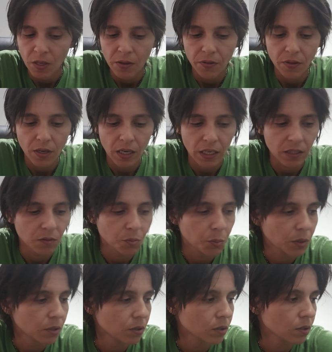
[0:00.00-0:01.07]
the kind of
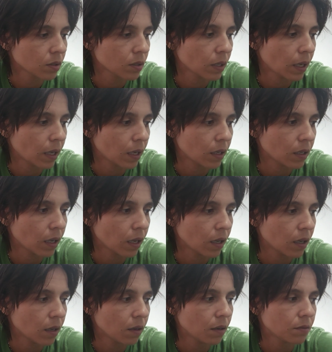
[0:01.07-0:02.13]
person that
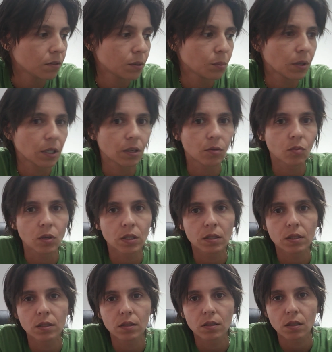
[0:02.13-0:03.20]
everybody
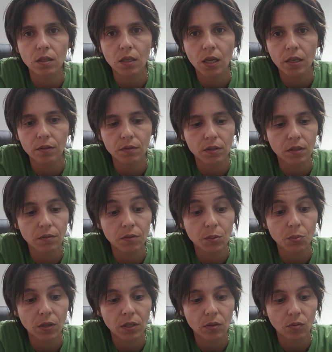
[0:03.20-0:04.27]
wants in their lives,
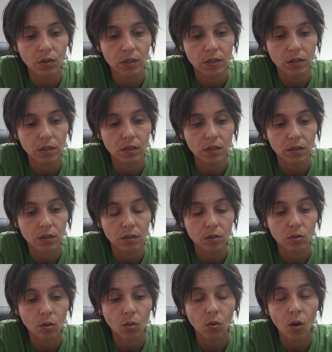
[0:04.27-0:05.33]
everybody wants to
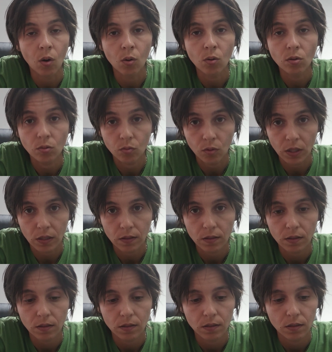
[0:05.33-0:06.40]
grow old with.
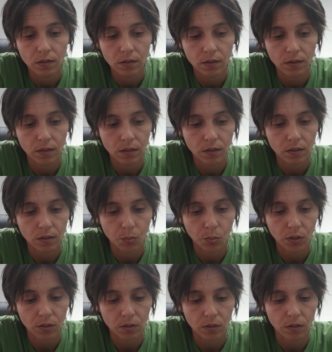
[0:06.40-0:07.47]
This is the
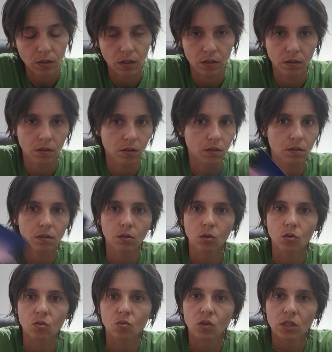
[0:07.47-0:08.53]
person, and it's
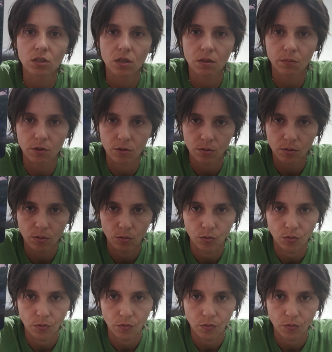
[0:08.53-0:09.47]
your wish come true.